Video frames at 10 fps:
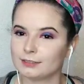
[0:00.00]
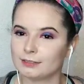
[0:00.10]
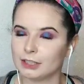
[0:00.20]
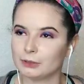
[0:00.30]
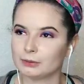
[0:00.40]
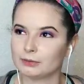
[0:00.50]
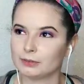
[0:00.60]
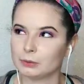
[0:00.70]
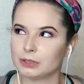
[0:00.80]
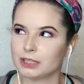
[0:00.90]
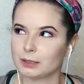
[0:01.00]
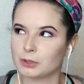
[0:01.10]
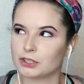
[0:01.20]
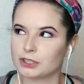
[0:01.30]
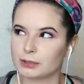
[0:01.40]
You know, Louisiana
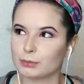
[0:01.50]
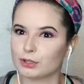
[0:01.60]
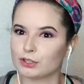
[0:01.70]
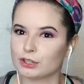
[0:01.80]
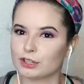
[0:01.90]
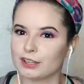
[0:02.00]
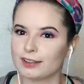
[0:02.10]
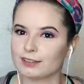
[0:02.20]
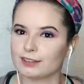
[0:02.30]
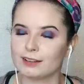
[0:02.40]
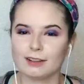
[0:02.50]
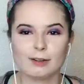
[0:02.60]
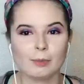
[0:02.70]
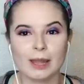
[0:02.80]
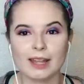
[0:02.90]
Purchase, I'm pretty sure, yeah.
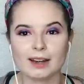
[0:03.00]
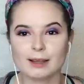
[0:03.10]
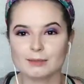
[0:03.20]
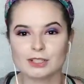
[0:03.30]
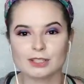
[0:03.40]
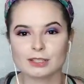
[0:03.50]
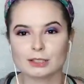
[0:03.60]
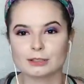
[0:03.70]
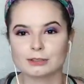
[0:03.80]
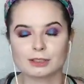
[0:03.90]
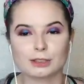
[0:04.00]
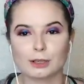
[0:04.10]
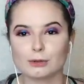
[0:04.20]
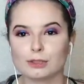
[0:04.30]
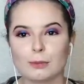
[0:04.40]
Oh man, I'm just
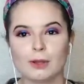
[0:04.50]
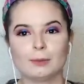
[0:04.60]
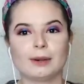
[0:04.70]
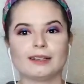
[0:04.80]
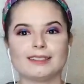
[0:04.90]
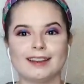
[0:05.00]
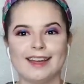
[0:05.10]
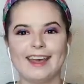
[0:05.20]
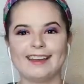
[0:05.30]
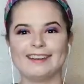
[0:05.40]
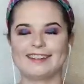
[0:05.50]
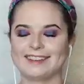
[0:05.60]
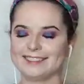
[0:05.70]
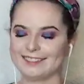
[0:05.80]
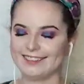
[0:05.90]
so small-brained today
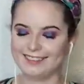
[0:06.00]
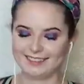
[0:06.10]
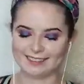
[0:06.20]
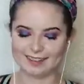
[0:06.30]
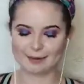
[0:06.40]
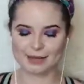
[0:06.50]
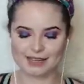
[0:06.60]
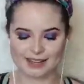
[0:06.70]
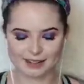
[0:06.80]
on a Monday.